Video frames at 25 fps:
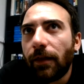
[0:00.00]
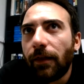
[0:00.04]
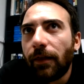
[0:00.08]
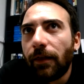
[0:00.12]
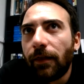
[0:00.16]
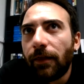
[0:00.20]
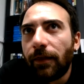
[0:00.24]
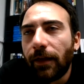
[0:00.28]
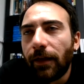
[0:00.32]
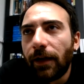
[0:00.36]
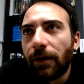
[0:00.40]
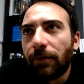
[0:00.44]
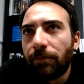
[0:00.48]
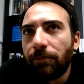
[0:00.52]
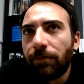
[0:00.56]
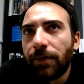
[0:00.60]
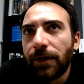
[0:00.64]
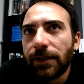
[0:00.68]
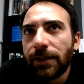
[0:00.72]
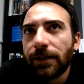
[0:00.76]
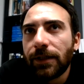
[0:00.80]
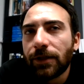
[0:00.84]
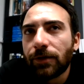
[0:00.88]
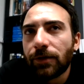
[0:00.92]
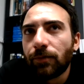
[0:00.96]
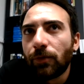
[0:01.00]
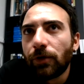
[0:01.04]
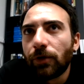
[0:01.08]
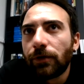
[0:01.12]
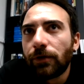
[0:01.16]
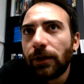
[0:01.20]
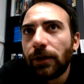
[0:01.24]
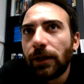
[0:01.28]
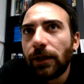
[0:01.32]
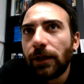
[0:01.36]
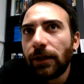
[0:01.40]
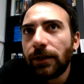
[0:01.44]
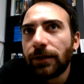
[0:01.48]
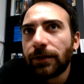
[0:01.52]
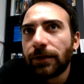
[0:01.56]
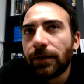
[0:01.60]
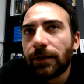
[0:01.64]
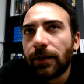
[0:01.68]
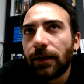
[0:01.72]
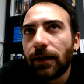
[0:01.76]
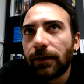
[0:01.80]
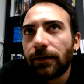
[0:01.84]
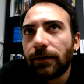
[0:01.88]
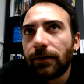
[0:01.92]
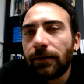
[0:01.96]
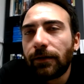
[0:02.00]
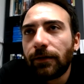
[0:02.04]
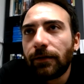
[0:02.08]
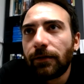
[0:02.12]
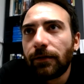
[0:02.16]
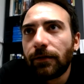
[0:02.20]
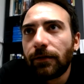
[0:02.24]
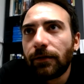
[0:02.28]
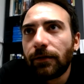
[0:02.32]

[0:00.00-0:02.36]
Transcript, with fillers: their business model is that